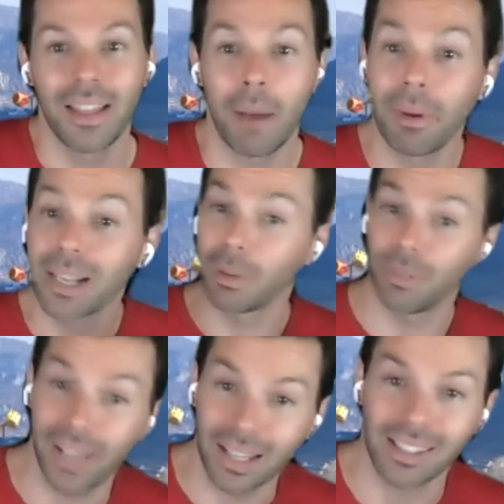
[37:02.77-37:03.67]
That bug has been
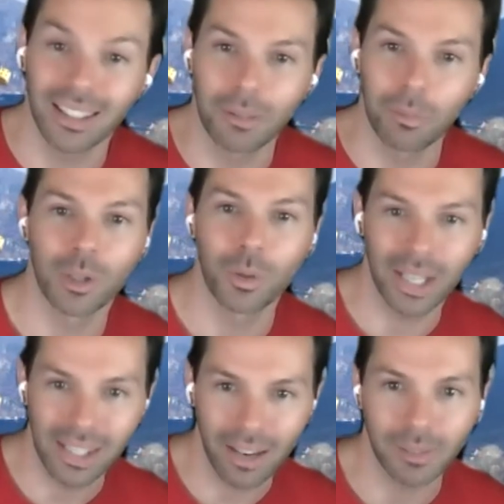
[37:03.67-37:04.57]
fixed in
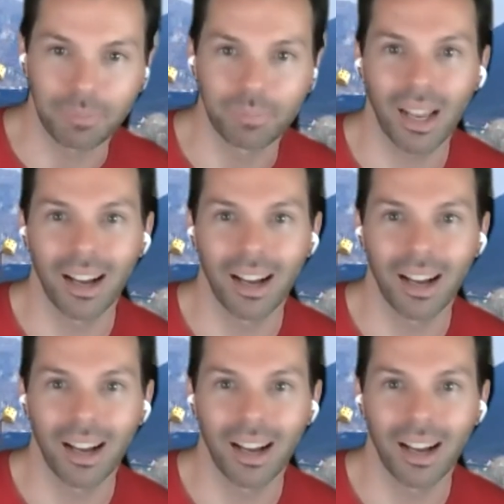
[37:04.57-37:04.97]
127.